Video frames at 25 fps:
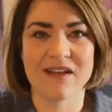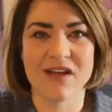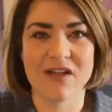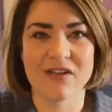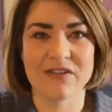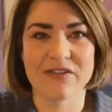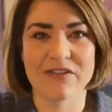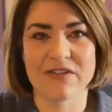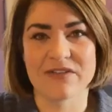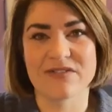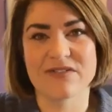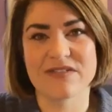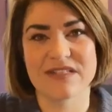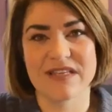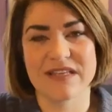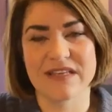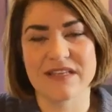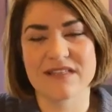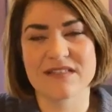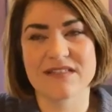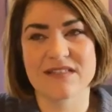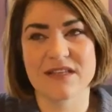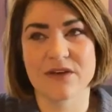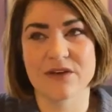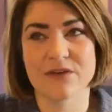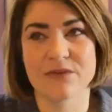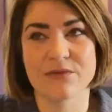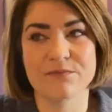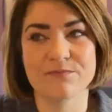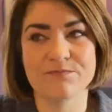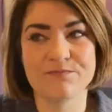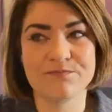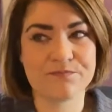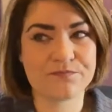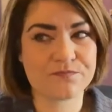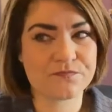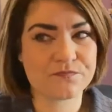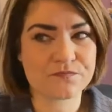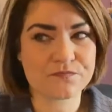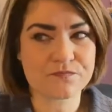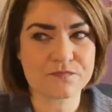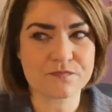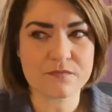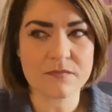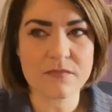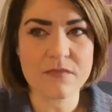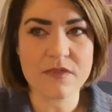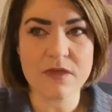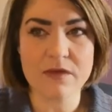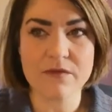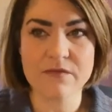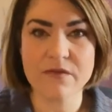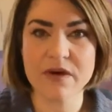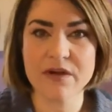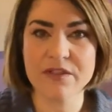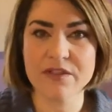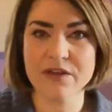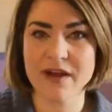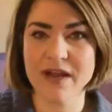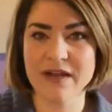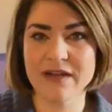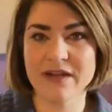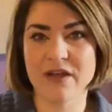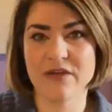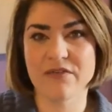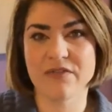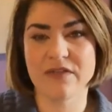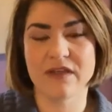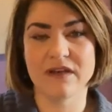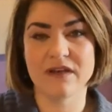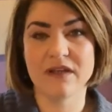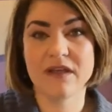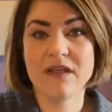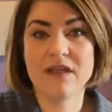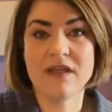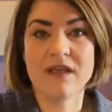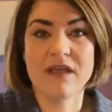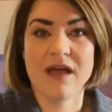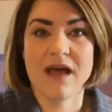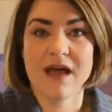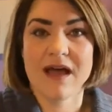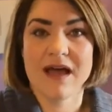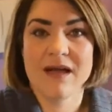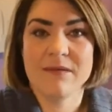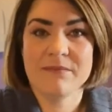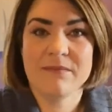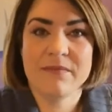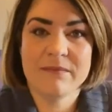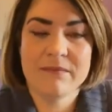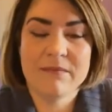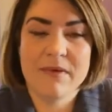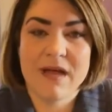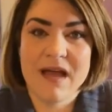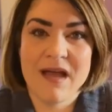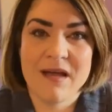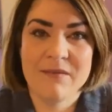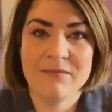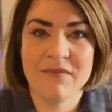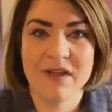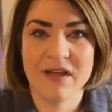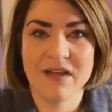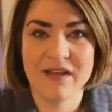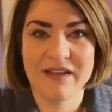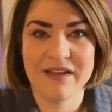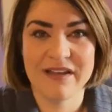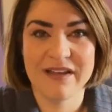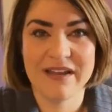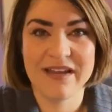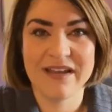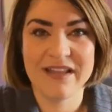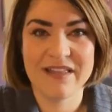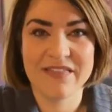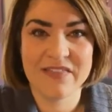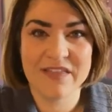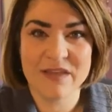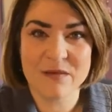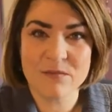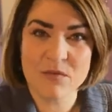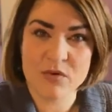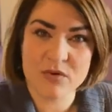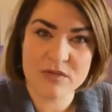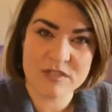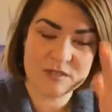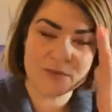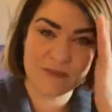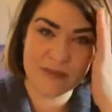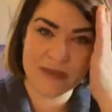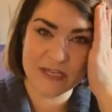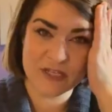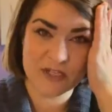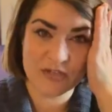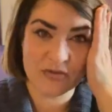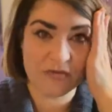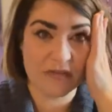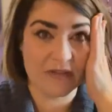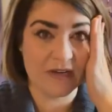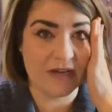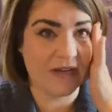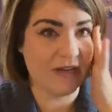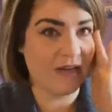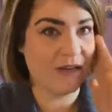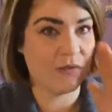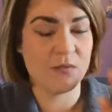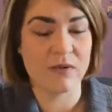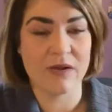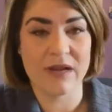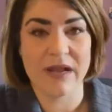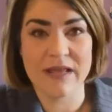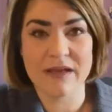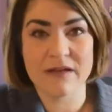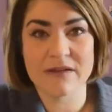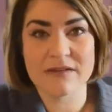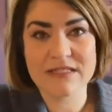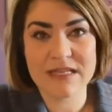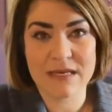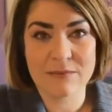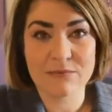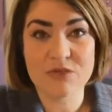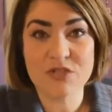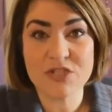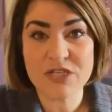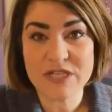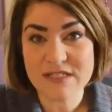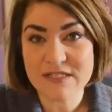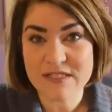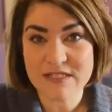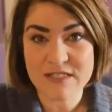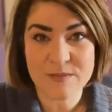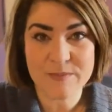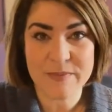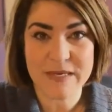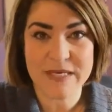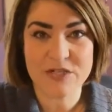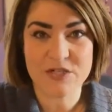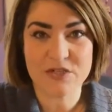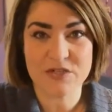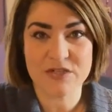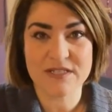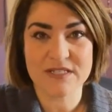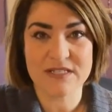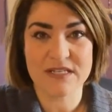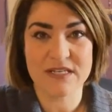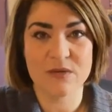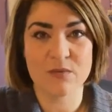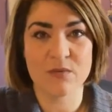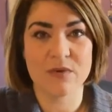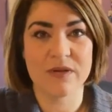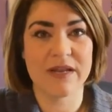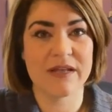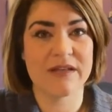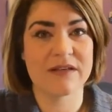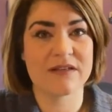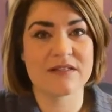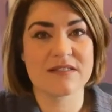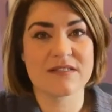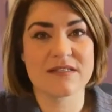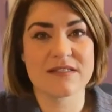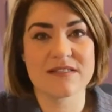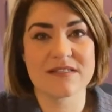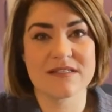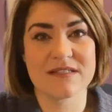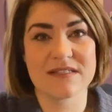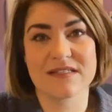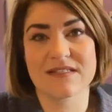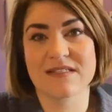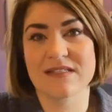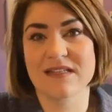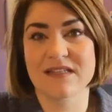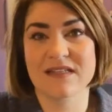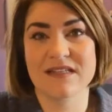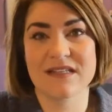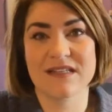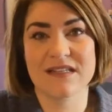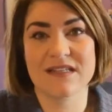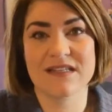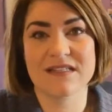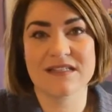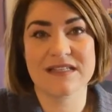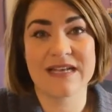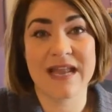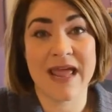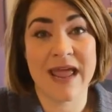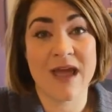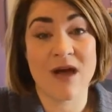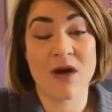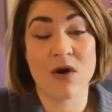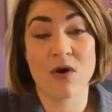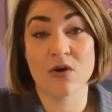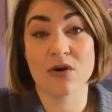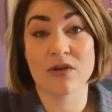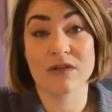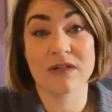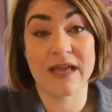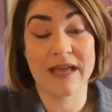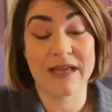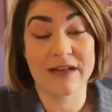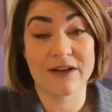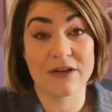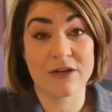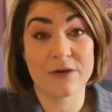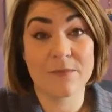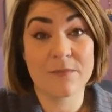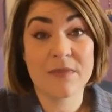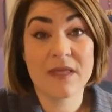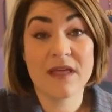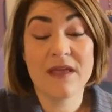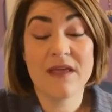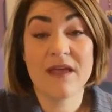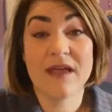and all of those things. So, Father, I know that I'm I'm not anything more special than anyone else. I'm just as special as anyone else that's listening to this now or later.